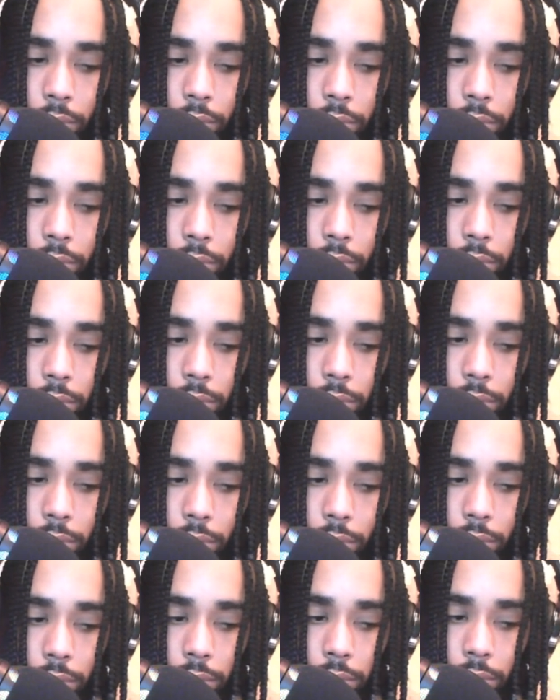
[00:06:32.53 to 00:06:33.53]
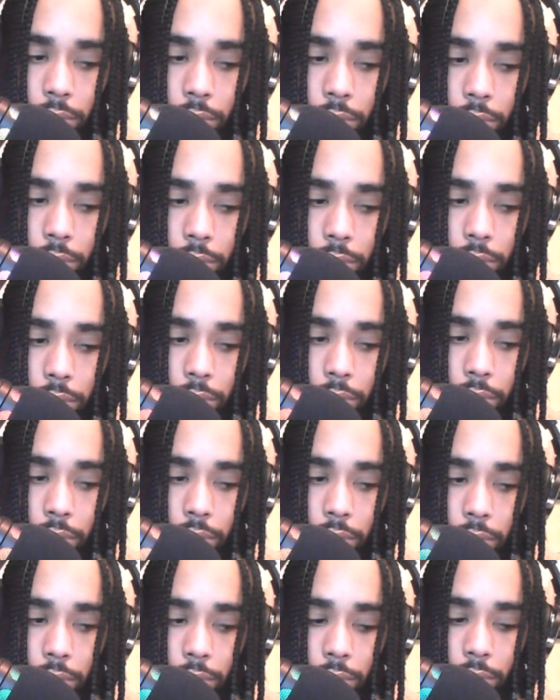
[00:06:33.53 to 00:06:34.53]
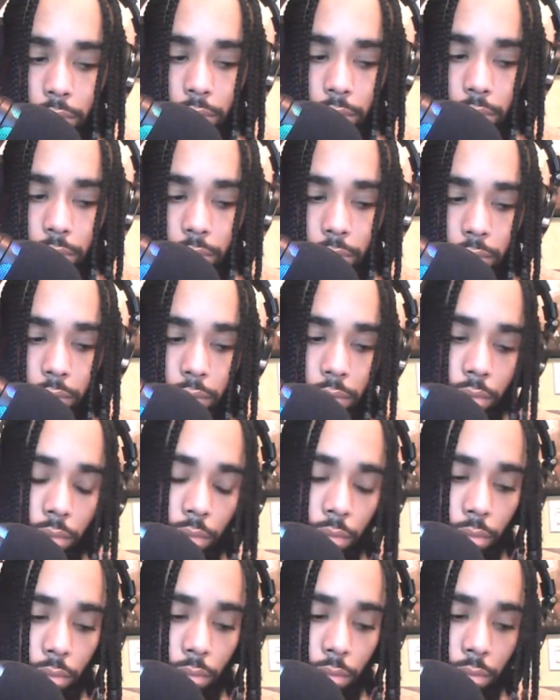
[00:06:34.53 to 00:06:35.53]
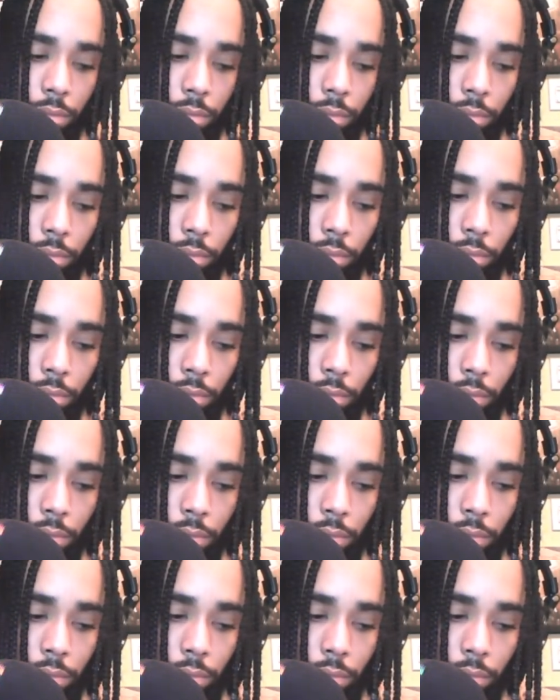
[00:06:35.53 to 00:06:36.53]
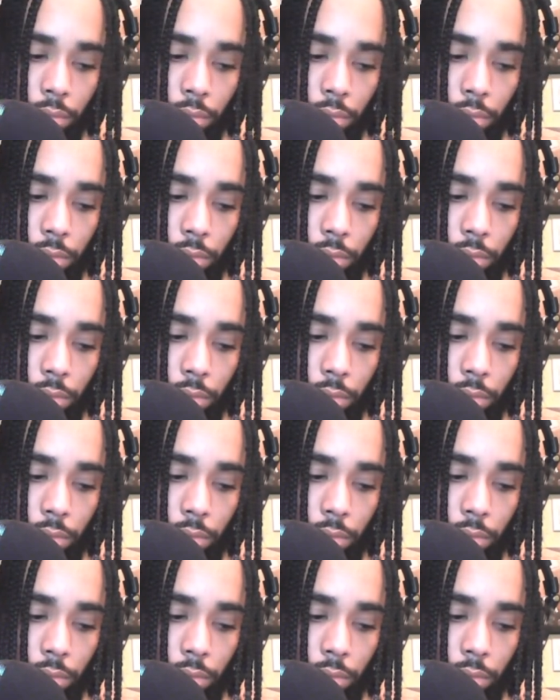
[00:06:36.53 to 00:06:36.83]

(silent)